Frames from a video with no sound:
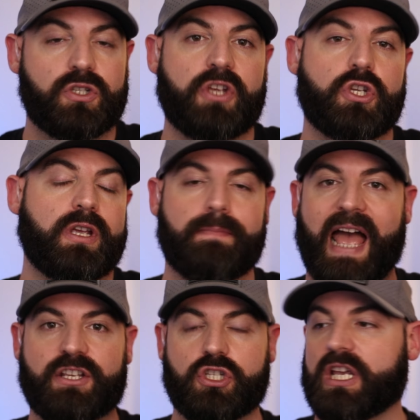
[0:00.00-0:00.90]
So as you can
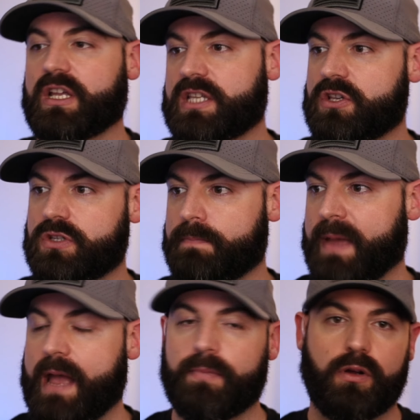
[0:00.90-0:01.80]
imagine, she continues to
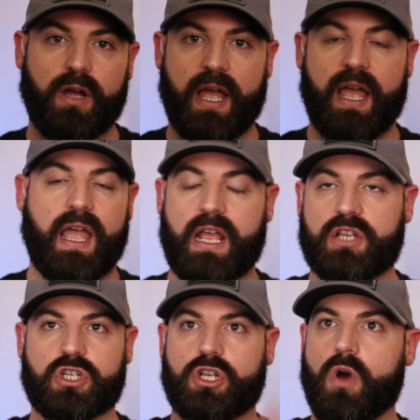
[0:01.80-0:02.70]
bamble and, and,
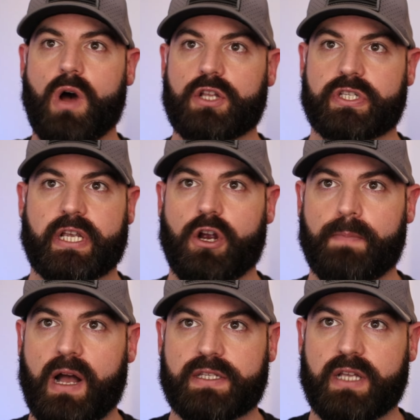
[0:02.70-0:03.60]
just go on, just like her
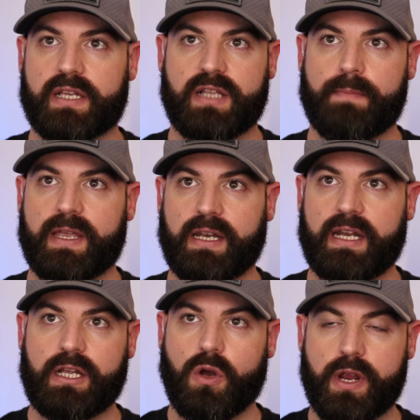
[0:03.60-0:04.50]
boss does, not making
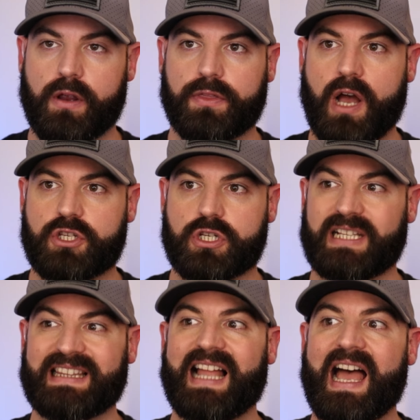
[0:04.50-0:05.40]
any coherent thoughts, just
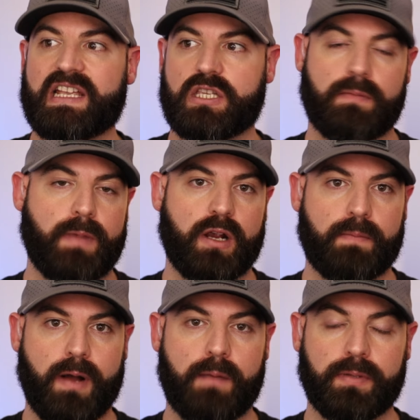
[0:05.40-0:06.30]
lying to the American
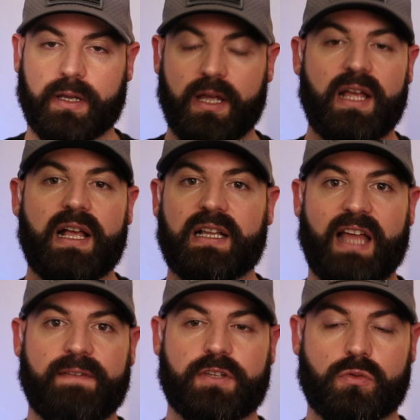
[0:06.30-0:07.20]
public
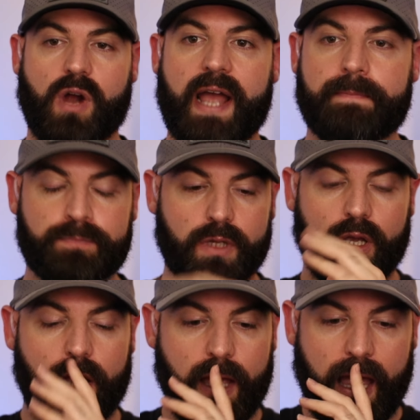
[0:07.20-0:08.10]
left and right.
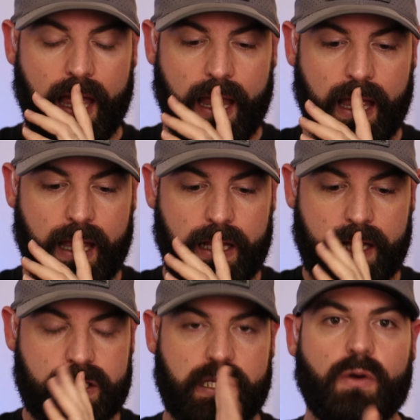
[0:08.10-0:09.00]
It, it,
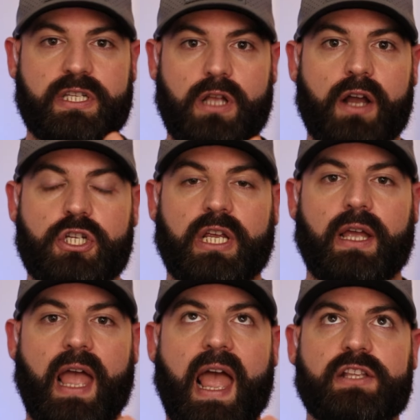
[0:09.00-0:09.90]
it's so astonishing.
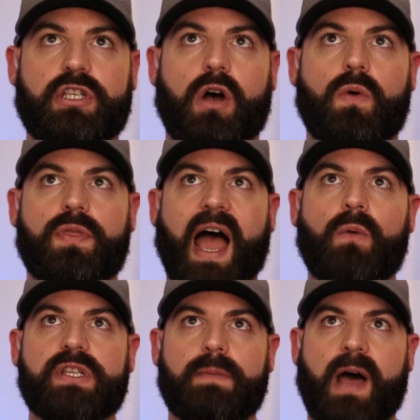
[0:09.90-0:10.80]
And so that
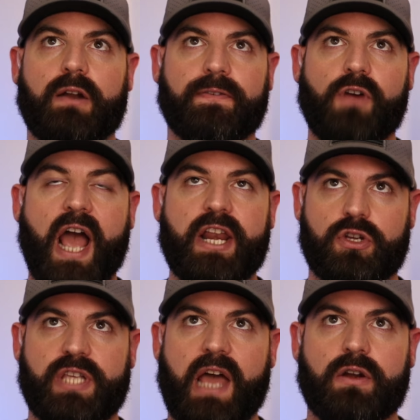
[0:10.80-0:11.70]
was about a Friday or
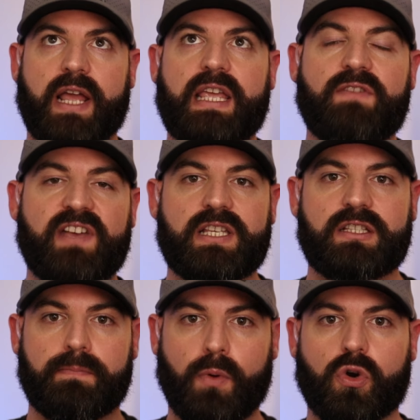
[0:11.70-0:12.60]
Saturday. He visits
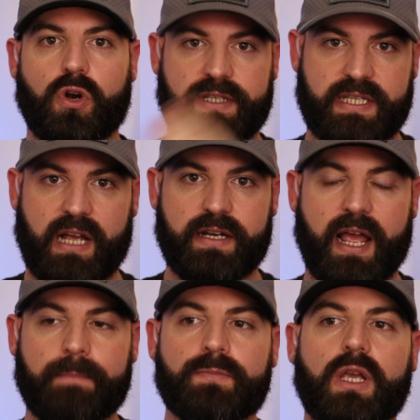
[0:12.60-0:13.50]
the border on
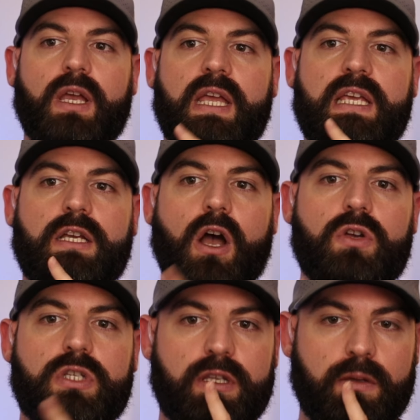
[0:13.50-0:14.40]
Sunday. He
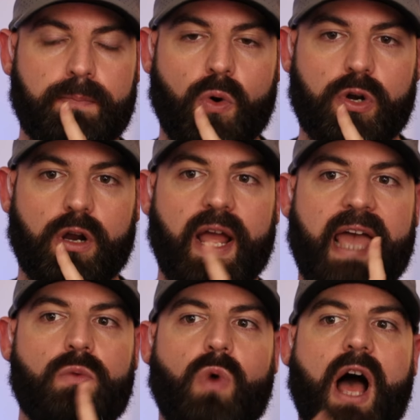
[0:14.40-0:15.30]
goes to the border,
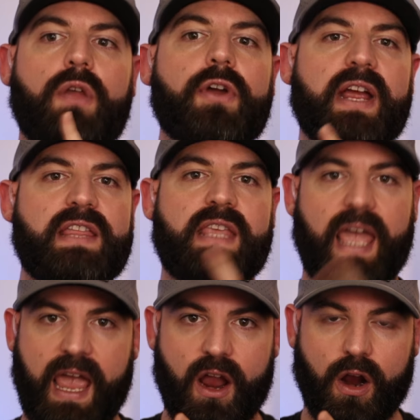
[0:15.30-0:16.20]
and while they're in the
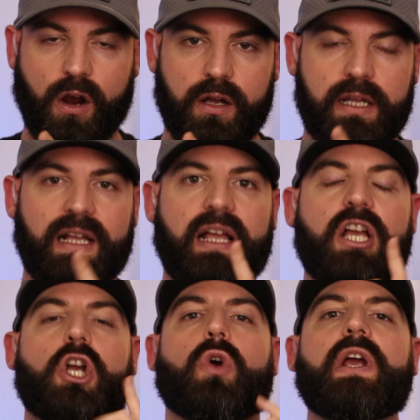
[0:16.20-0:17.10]
air,
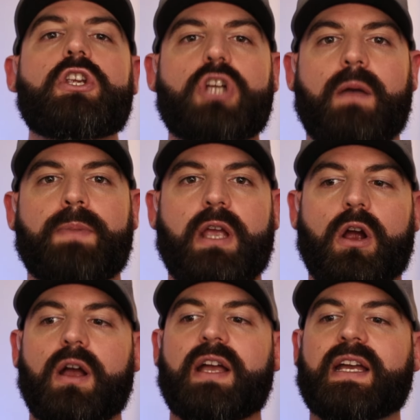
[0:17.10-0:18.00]
Karine
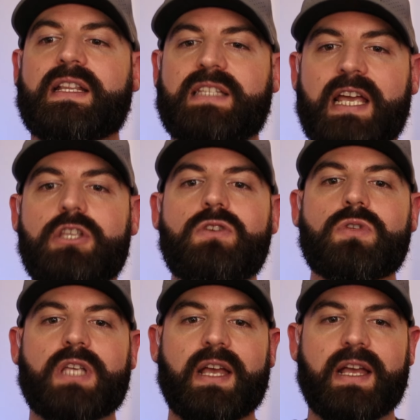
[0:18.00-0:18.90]
Jean-Pierre
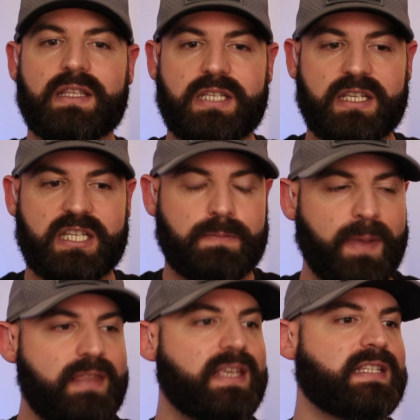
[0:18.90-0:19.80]
continues to
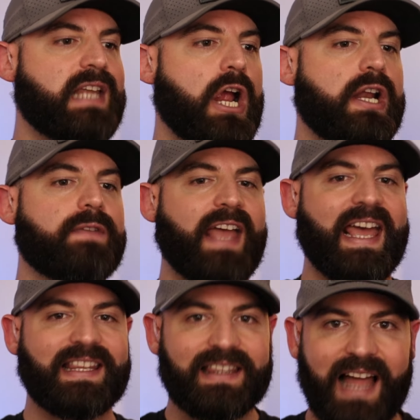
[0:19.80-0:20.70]
spin this narrative
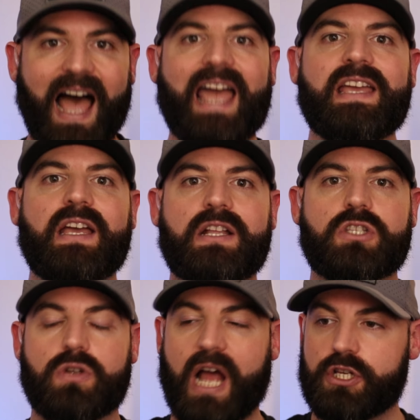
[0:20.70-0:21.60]
and lie
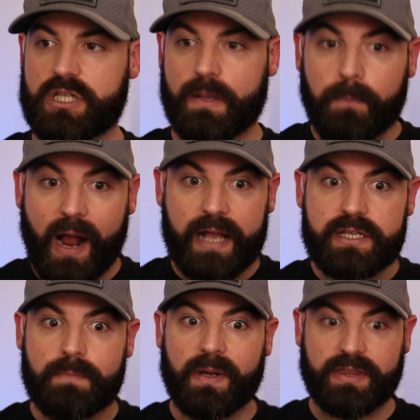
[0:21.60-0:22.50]
to not just the
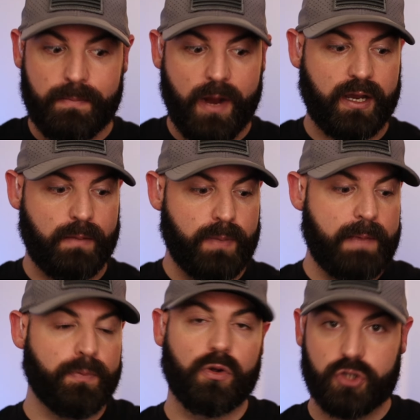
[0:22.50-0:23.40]
press, but the American
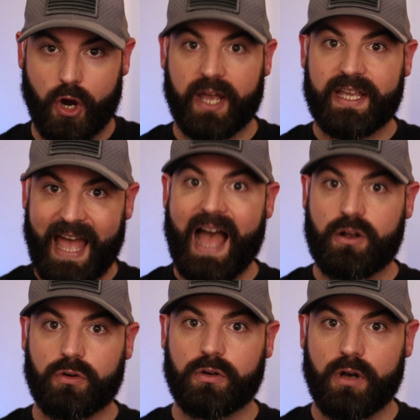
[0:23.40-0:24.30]
people during a
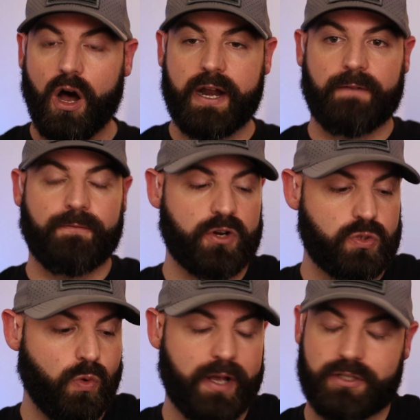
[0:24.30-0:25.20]
gaggle on Air
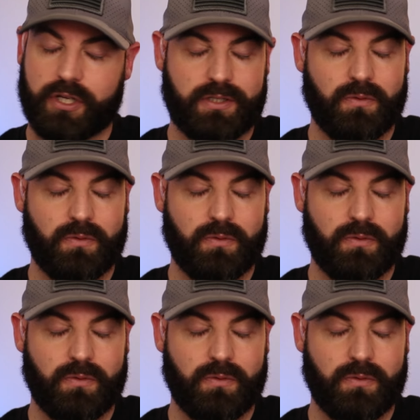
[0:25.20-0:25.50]
Force One. Just